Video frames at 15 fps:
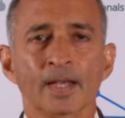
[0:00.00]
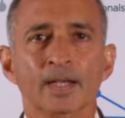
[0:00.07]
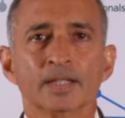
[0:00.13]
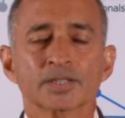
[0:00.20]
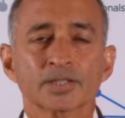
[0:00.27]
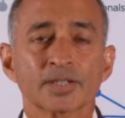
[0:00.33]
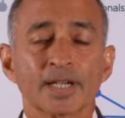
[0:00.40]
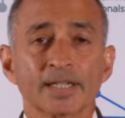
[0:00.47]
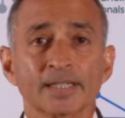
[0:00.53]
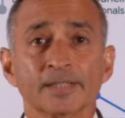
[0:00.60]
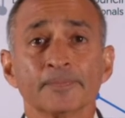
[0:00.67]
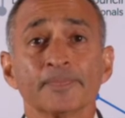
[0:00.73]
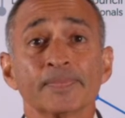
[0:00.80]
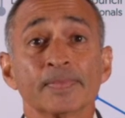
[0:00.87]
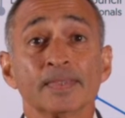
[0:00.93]
Sure,
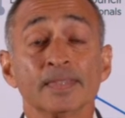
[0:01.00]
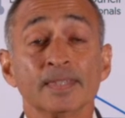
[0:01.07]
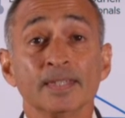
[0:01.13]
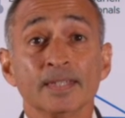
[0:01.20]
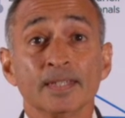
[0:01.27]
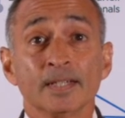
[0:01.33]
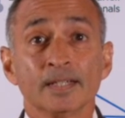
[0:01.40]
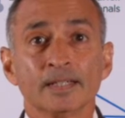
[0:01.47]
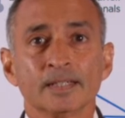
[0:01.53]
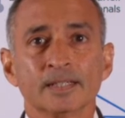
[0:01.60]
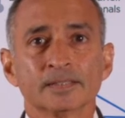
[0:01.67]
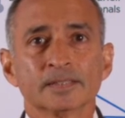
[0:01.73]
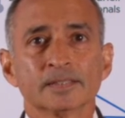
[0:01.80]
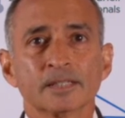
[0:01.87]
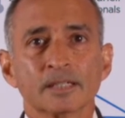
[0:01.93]
Anna. A
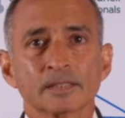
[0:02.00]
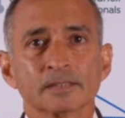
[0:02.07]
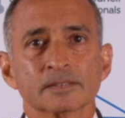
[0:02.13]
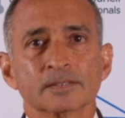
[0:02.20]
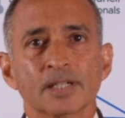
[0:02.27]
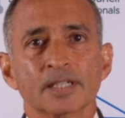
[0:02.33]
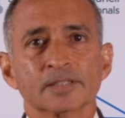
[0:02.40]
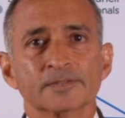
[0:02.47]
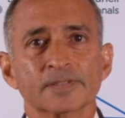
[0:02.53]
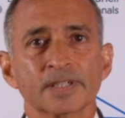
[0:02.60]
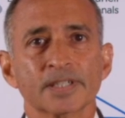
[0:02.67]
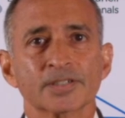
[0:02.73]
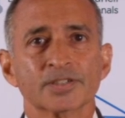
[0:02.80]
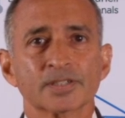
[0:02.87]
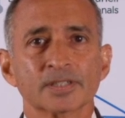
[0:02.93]
stock transfer
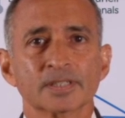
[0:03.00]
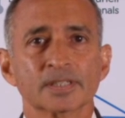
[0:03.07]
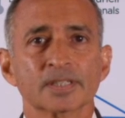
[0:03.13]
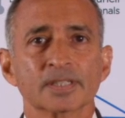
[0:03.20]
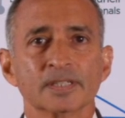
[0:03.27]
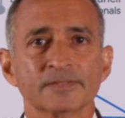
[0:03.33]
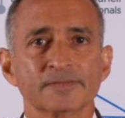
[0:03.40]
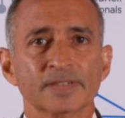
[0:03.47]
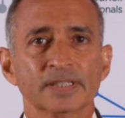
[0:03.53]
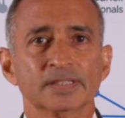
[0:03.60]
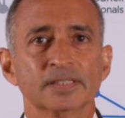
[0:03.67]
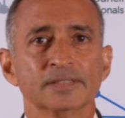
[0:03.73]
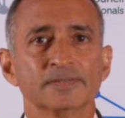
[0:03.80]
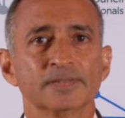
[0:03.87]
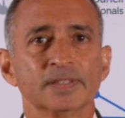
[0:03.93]
agent
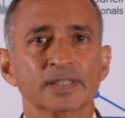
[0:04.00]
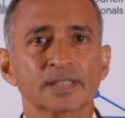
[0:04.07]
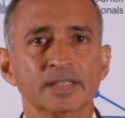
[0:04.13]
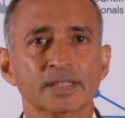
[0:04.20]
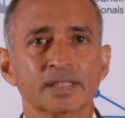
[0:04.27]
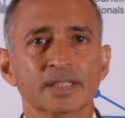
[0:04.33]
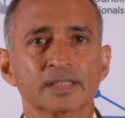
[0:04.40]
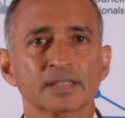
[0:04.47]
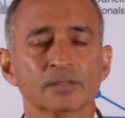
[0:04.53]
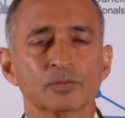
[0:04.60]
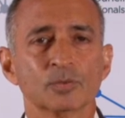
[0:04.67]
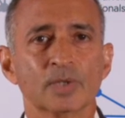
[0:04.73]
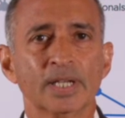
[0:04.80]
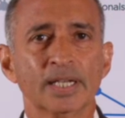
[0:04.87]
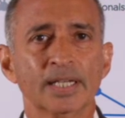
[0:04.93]
effectively is a
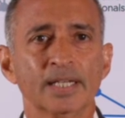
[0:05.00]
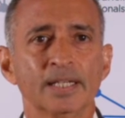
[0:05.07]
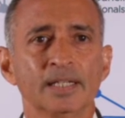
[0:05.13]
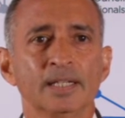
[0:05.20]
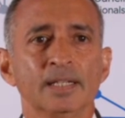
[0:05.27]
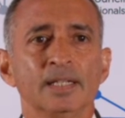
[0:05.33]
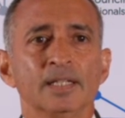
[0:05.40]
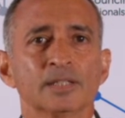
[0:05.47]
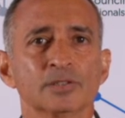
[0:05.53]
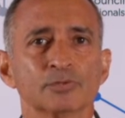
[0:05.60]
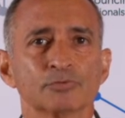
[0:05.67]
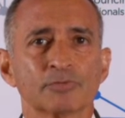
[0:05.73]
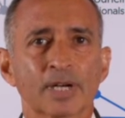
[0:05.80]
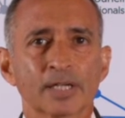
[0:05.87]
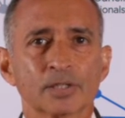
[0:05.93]
way to
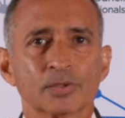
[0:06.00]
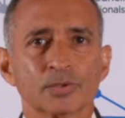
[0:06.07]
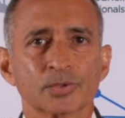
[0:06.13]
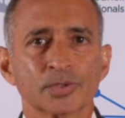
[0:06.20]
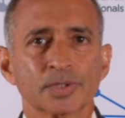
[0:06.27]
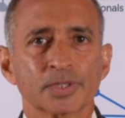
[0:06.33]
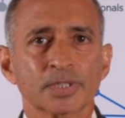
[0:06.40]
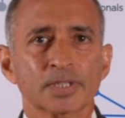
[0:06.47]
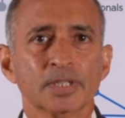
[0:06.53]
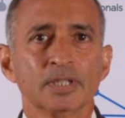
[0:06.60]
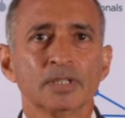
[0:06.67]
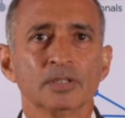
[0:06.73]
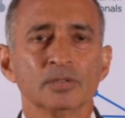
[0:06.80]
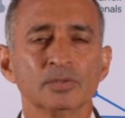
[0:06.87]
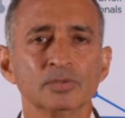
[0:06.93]
record
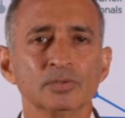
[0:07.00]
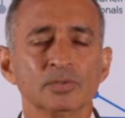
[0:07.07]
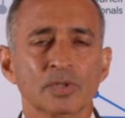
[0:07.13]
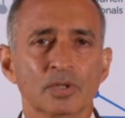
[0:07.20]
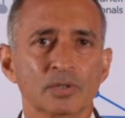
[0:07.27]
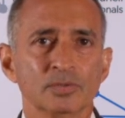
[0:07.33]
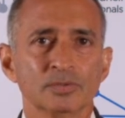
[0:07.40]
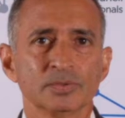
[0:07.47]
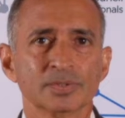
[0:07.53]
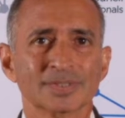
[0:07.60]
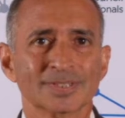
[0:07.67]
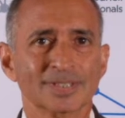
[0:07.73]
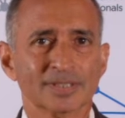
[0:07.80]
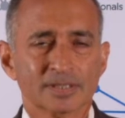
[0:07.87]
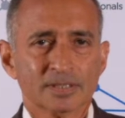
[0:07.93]
who owns
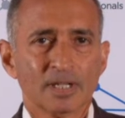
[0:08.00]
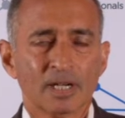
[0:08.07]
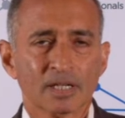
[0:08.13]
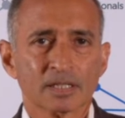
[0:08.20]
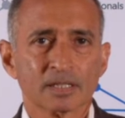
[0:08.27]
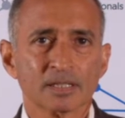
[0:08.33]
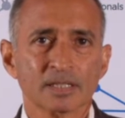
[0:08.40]
a stock.